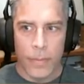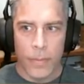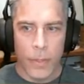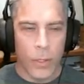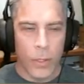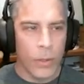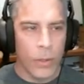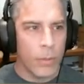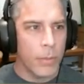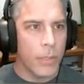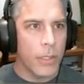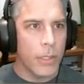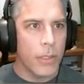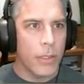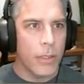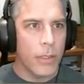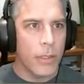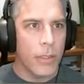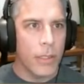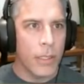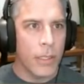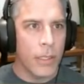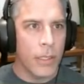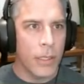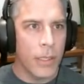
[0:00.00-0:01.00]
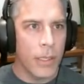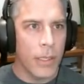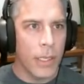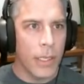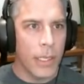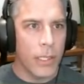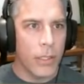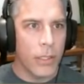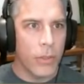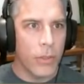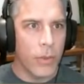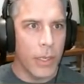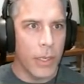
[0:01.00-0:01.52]
Oops, I
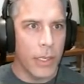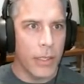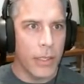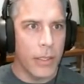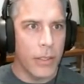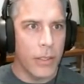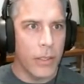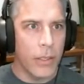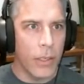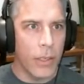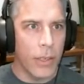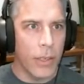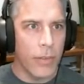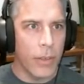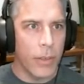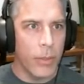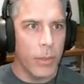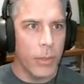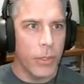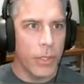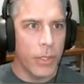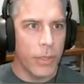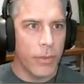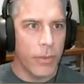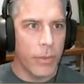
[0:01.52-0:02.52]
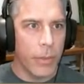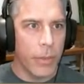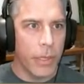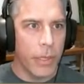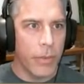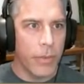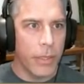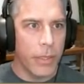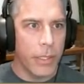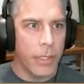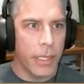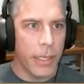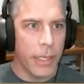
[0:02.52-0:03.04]
just wanted to turn off the music here
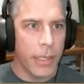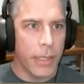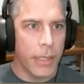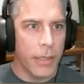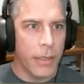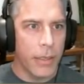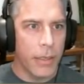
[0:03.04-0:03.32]
for a second.